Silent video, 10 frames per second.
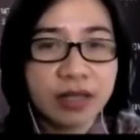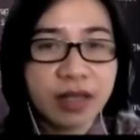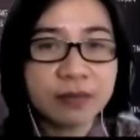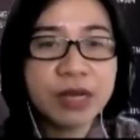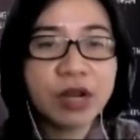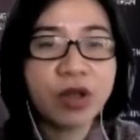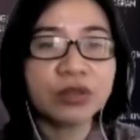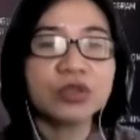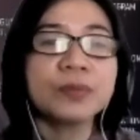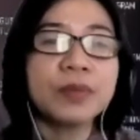that
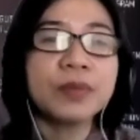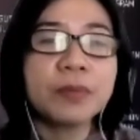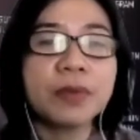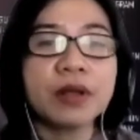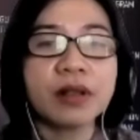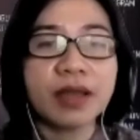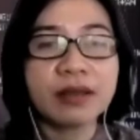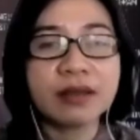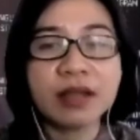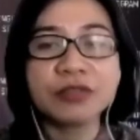belong to people
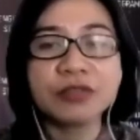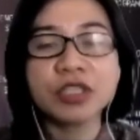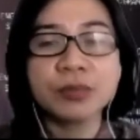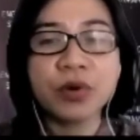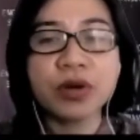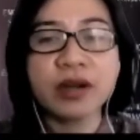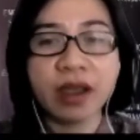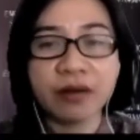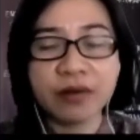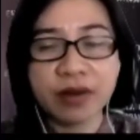in countries'
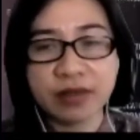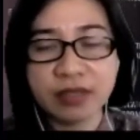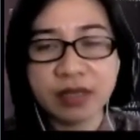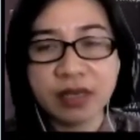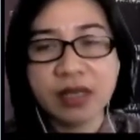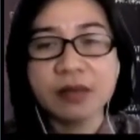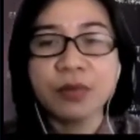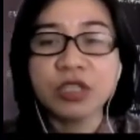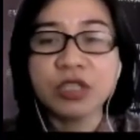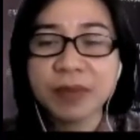border areas.
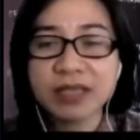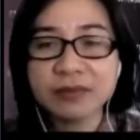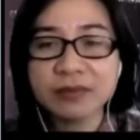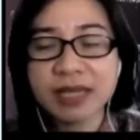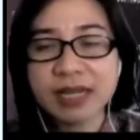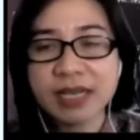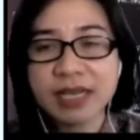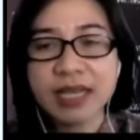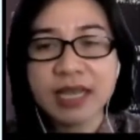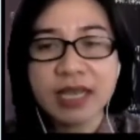More
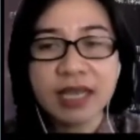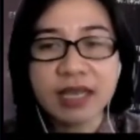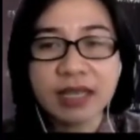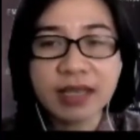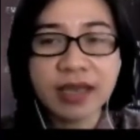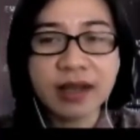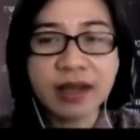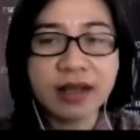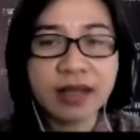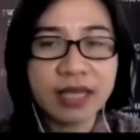specifically, they
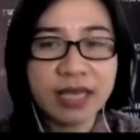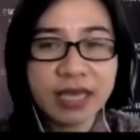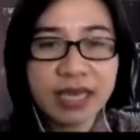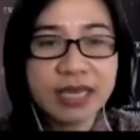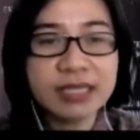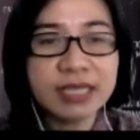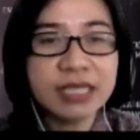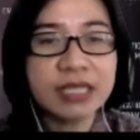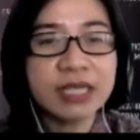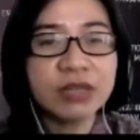are East
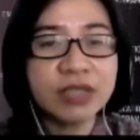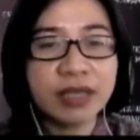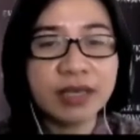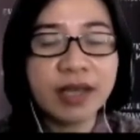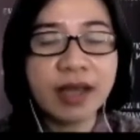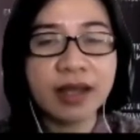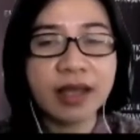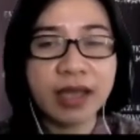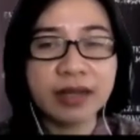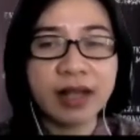in Nusa
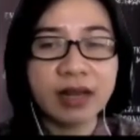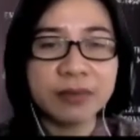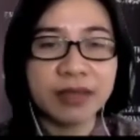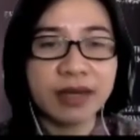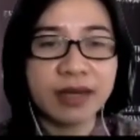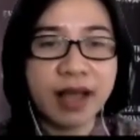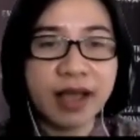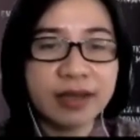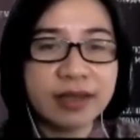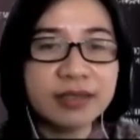Tenggara and Kalimantan
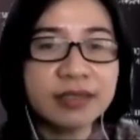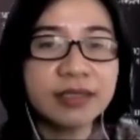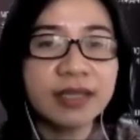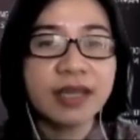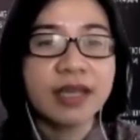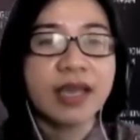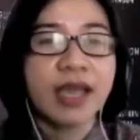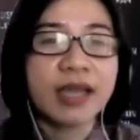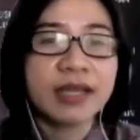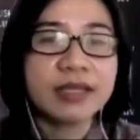Islands,
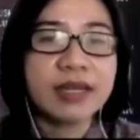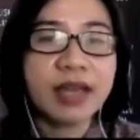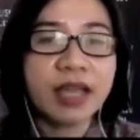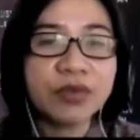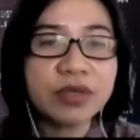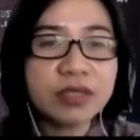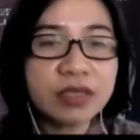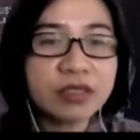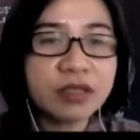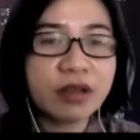and the
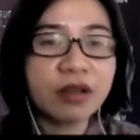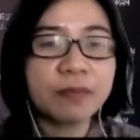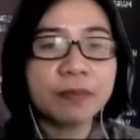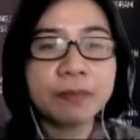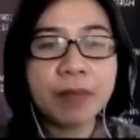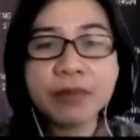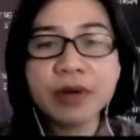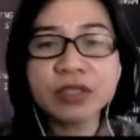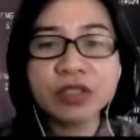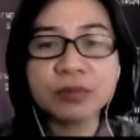languages of
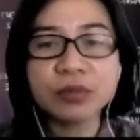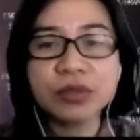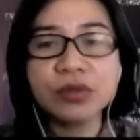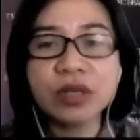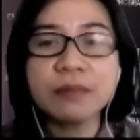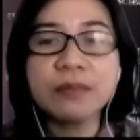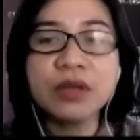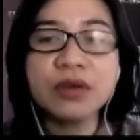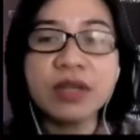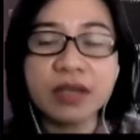members of school
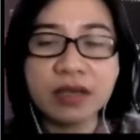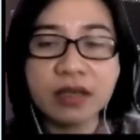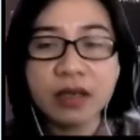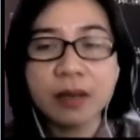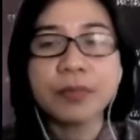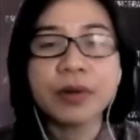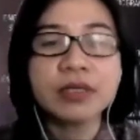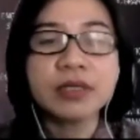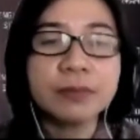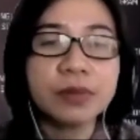community,
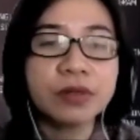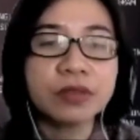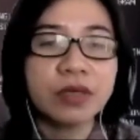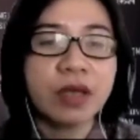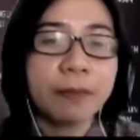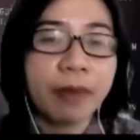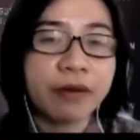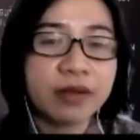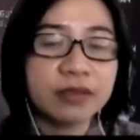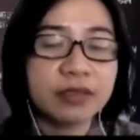principals,
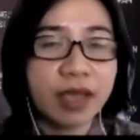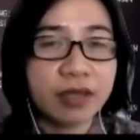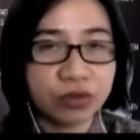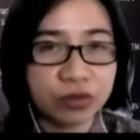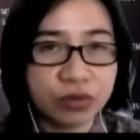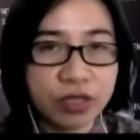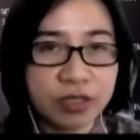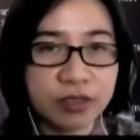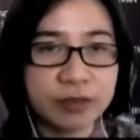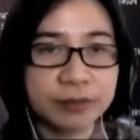parents, and
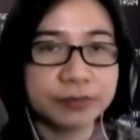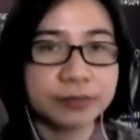students.